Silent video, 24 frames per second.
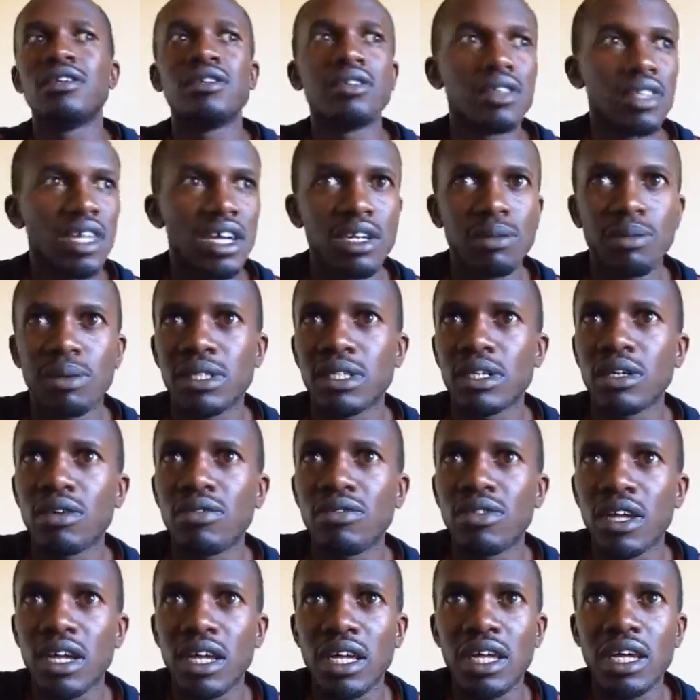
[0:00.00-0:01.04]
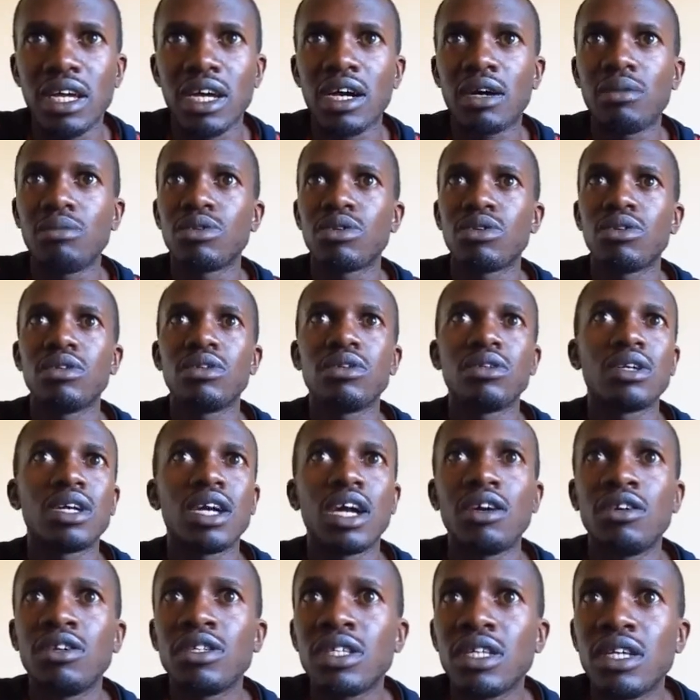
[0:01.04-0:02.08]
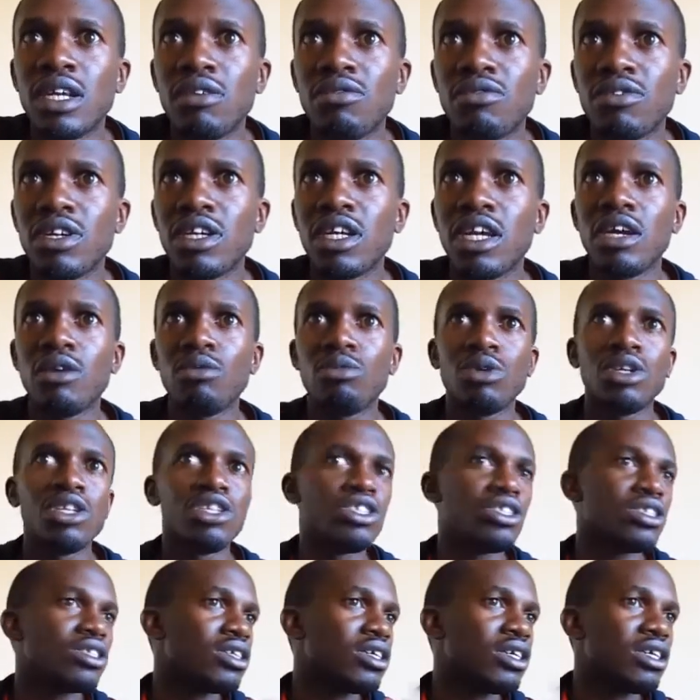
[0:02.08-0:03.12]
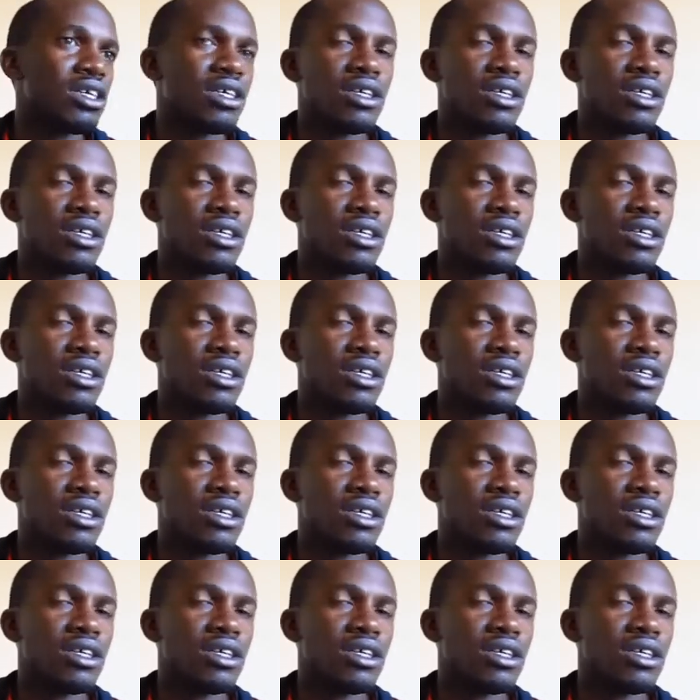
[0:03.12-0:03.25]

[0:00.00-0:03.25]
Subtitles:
30% of their incomes on kerosene every day, which,